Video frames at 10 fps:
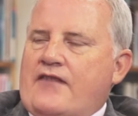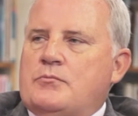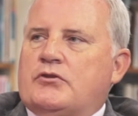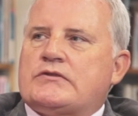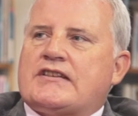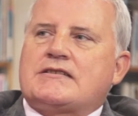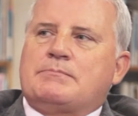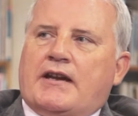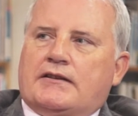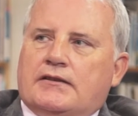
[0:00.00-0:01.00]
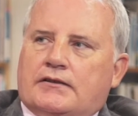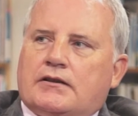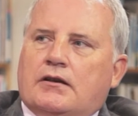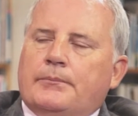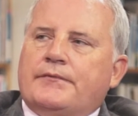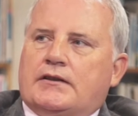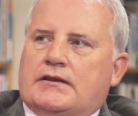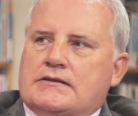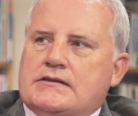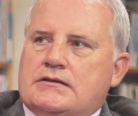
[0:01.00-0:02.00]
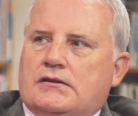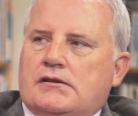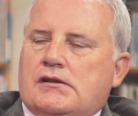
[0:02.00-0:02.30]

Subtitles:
Everybody was expecting it to come to this.